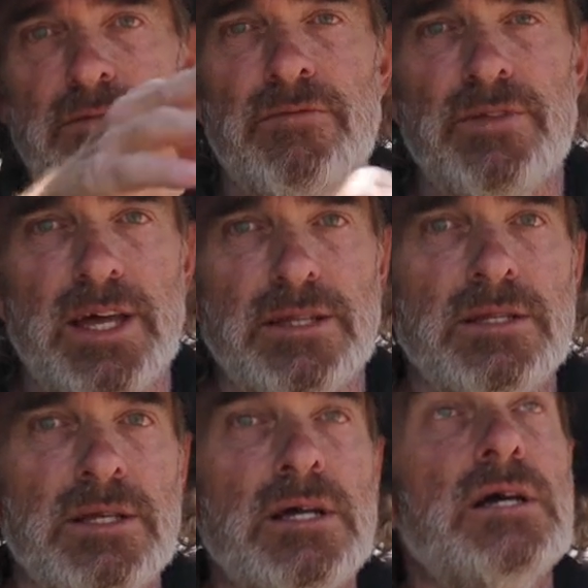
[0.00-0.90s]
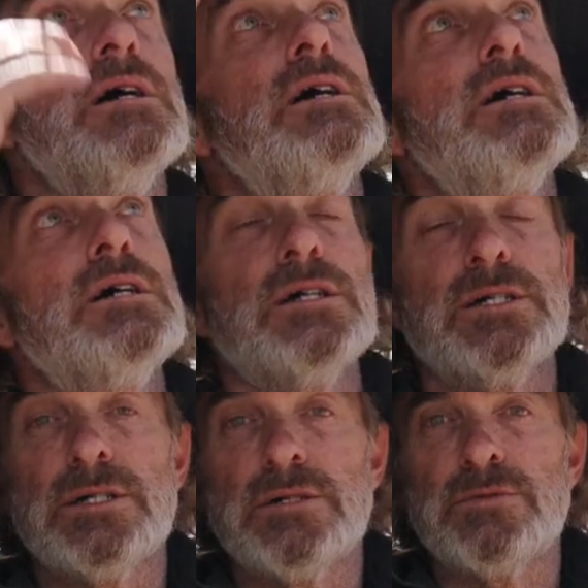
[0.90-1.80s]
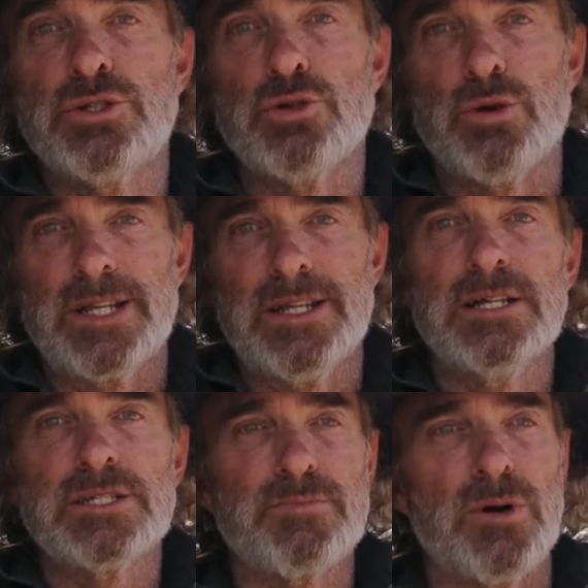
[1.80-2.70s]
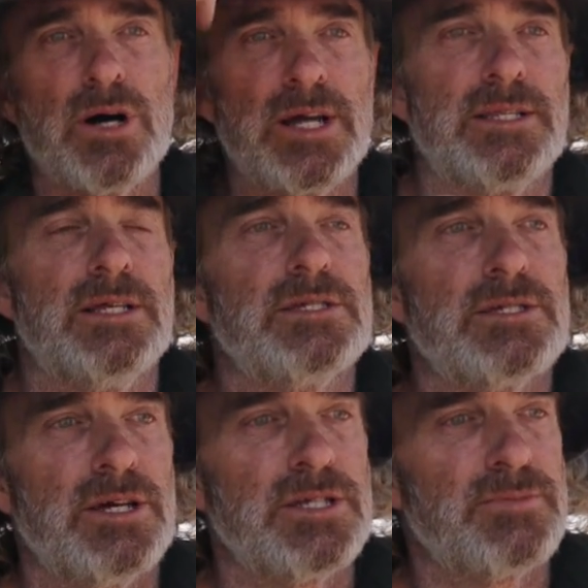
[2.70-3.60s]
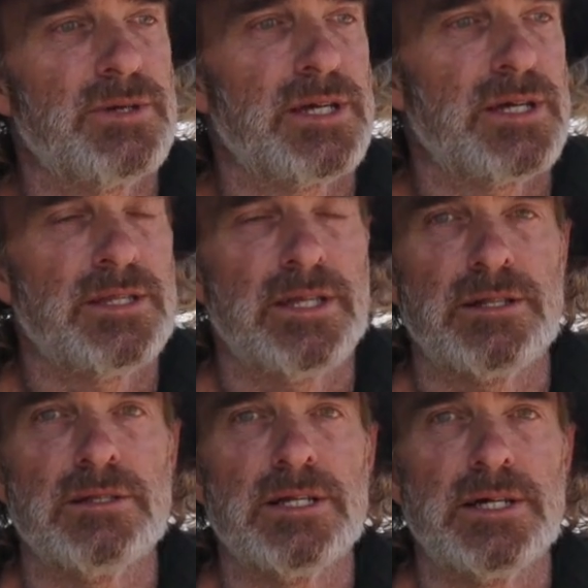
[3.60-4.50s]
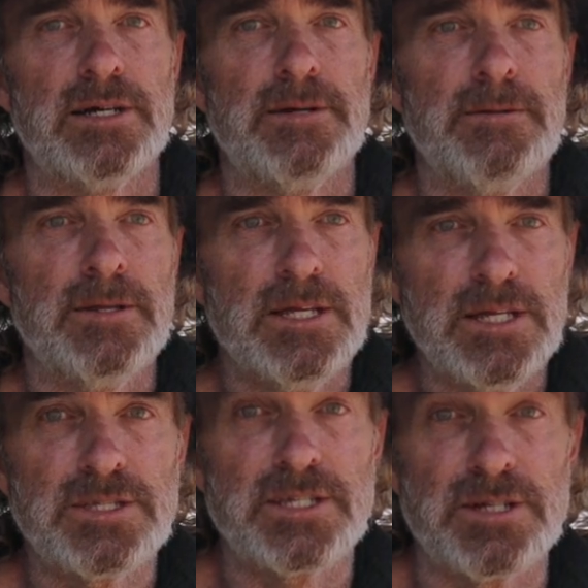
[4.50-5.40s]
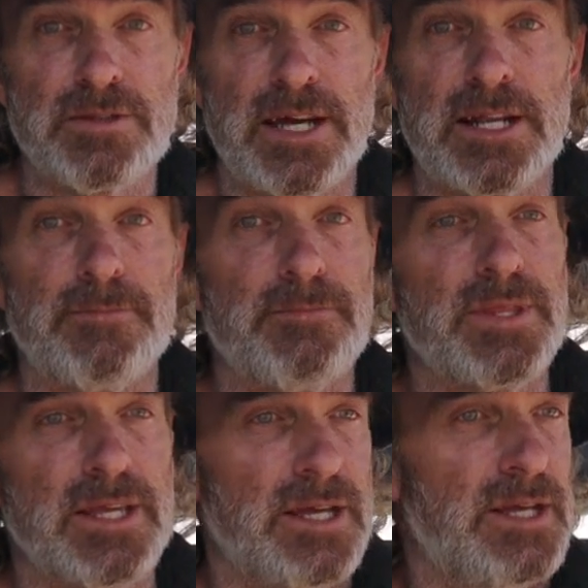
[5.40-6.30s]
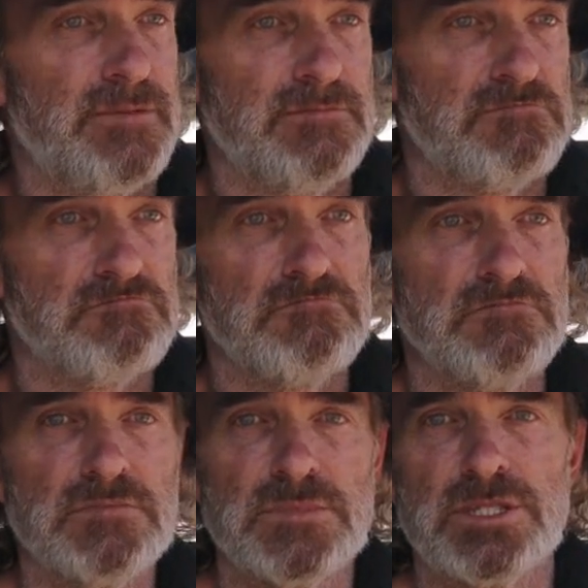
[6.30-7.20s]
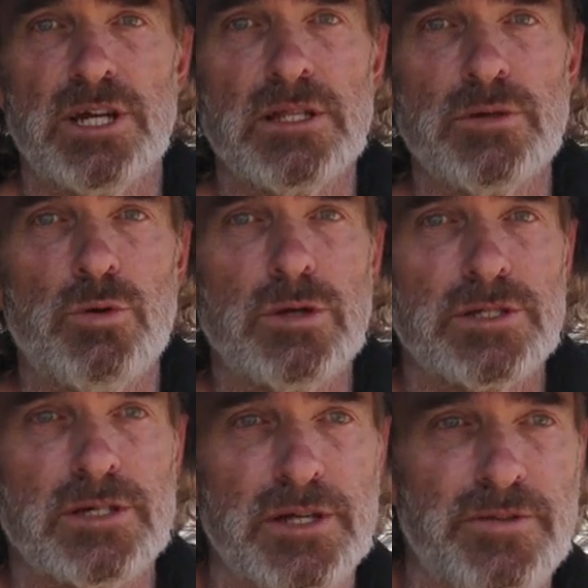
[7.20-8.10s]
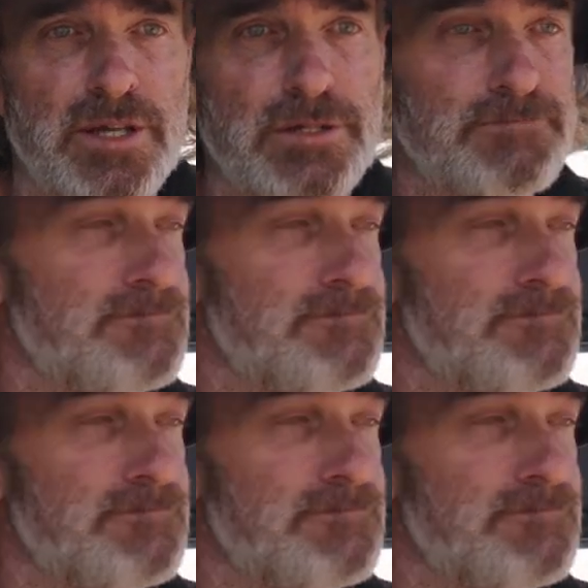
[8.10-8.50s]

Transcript: of that join spine, so to speak, and that'll seal that up and totally watertight, I think.